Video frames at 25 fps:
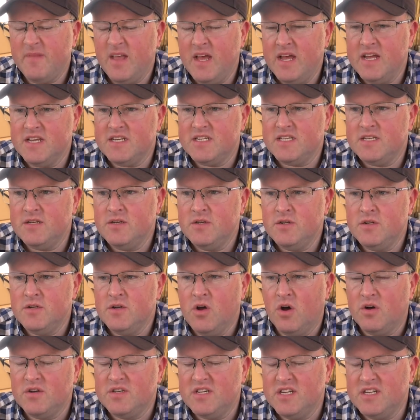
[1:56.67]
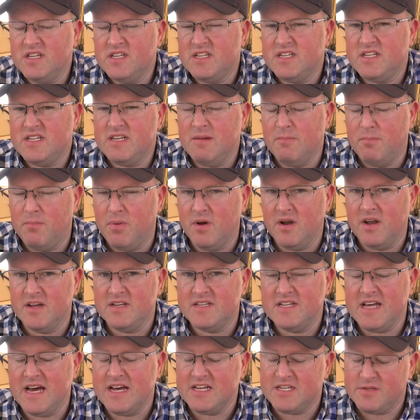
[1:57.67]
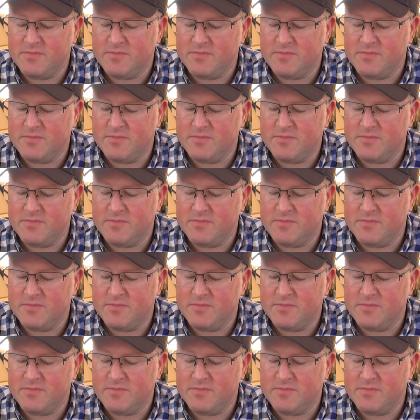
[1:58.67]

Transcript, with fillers: it's not as simple as that,